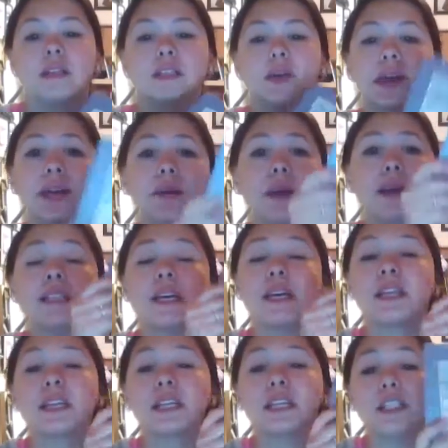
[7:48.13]
So anyways, I
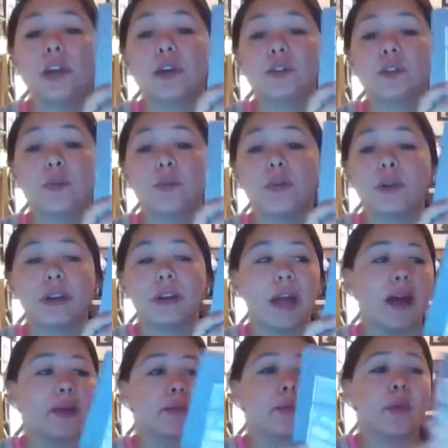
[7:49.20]
think it is so important.
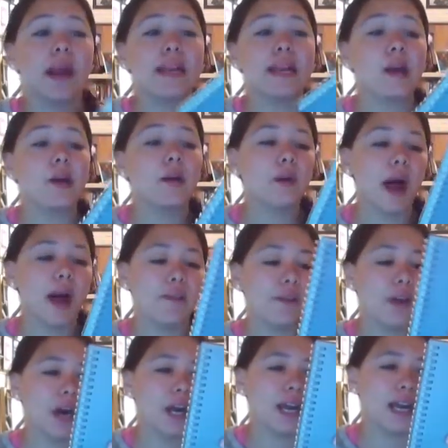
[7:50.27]
Right now, I've
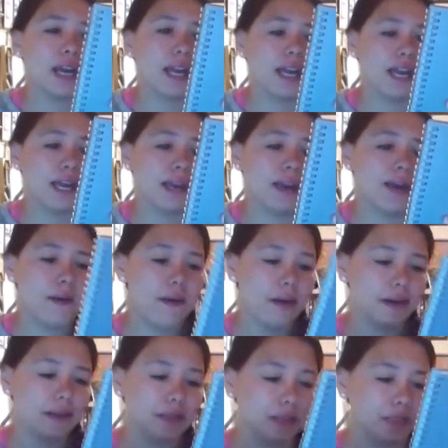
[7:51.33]
got a,
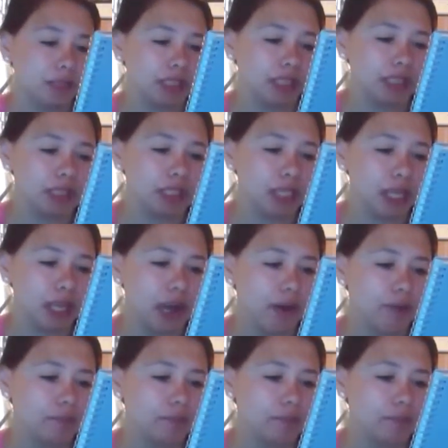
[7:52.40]
let me see.